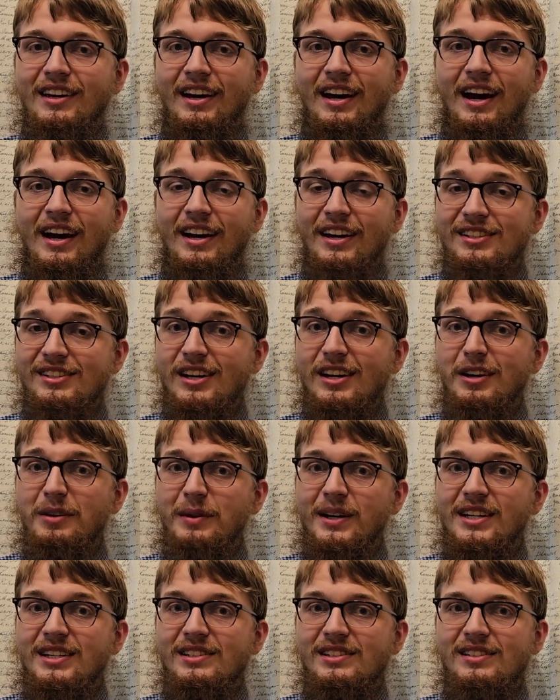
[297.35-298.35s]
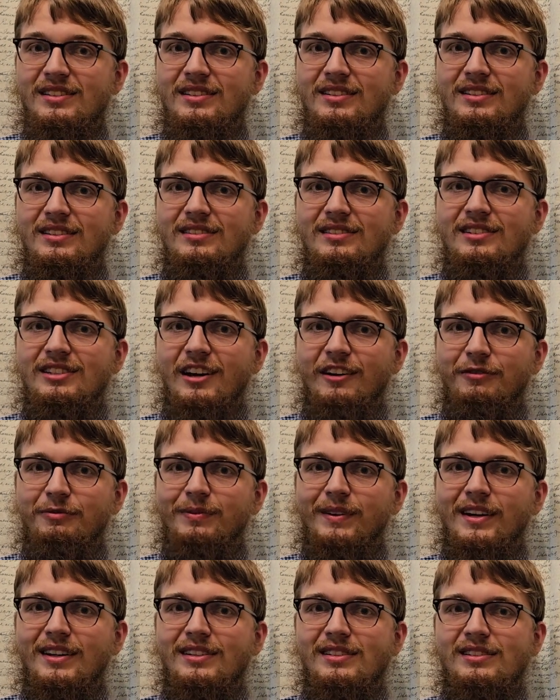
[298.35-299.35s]
And as always, Jeff
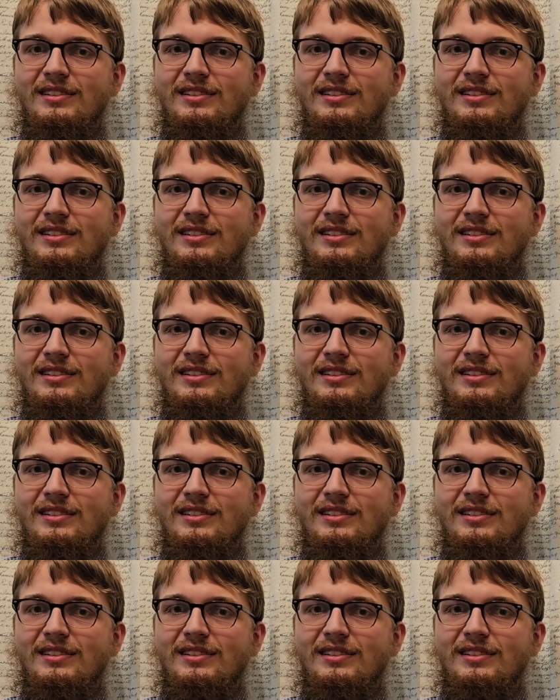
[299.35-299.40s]
bless.